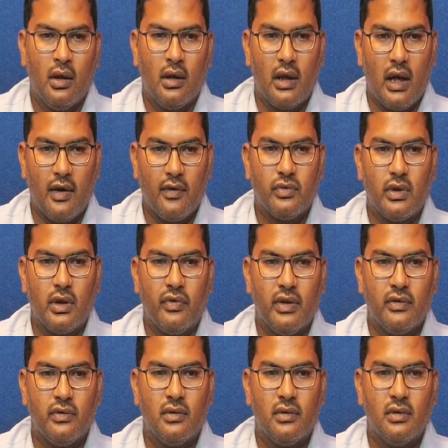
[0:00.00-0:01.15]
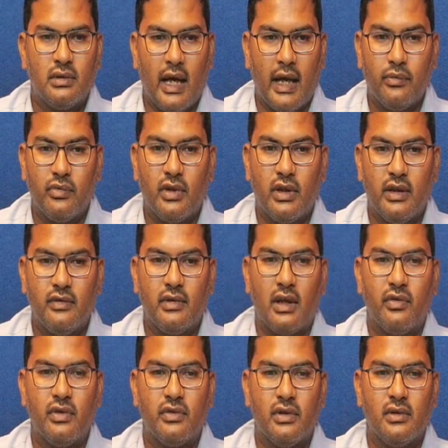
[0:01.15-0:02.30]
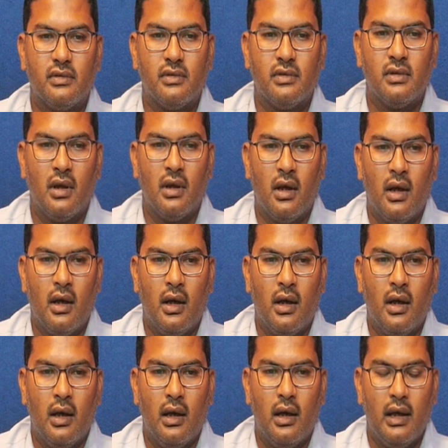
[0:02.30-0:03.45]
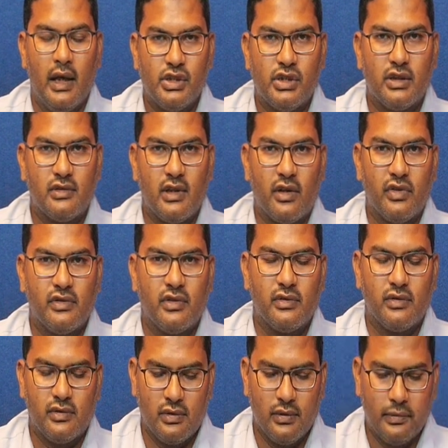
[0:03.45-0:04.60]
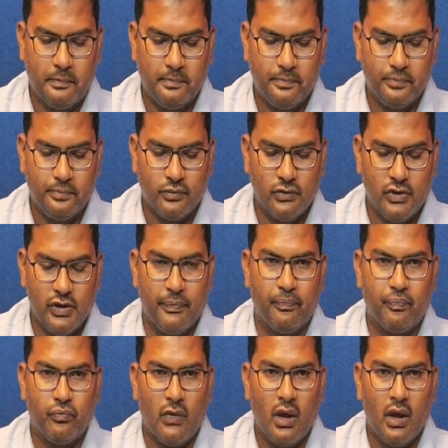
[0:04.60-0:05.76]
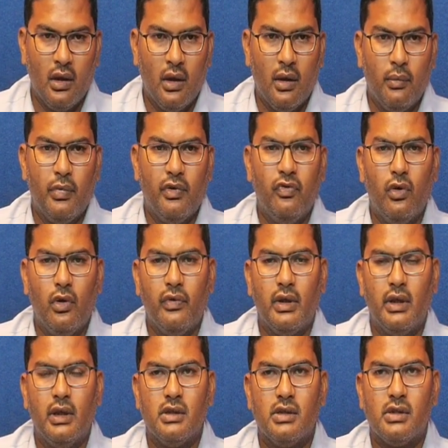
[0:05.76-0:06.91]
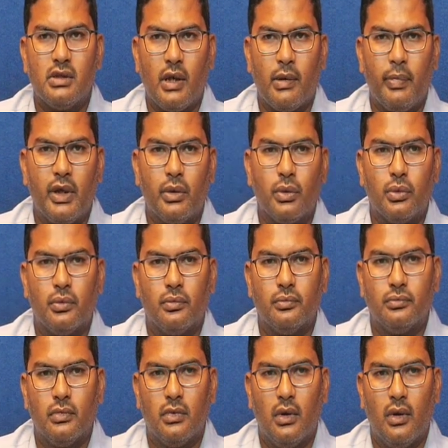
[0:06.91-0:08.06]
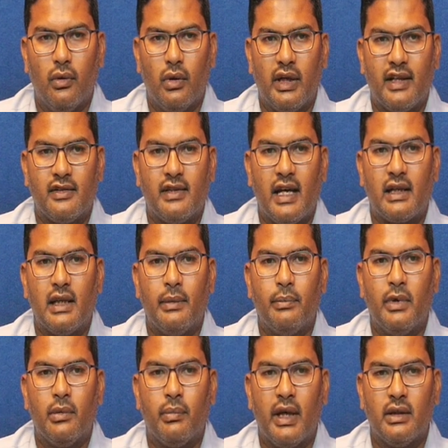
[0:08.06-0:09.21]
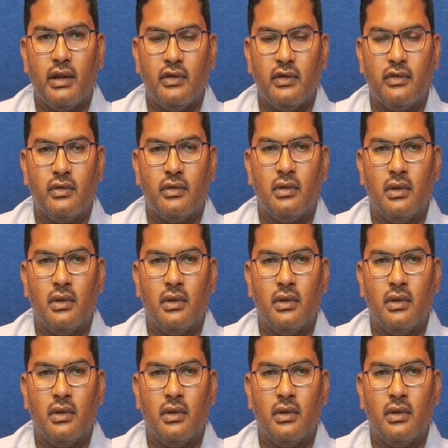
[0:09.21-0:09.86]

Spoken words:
Graph Service, Time Series Services, Ledger Services. See, before we step into what exactly mean by these